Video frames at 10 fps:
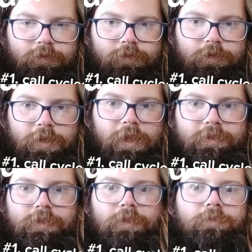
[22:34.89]
they're not
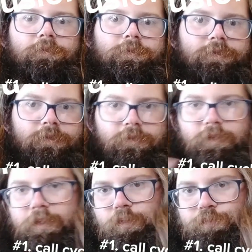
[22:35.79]
cycles
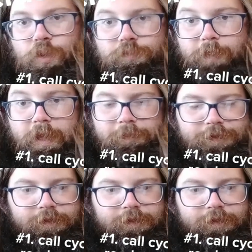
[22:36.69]
and they're roadmaps.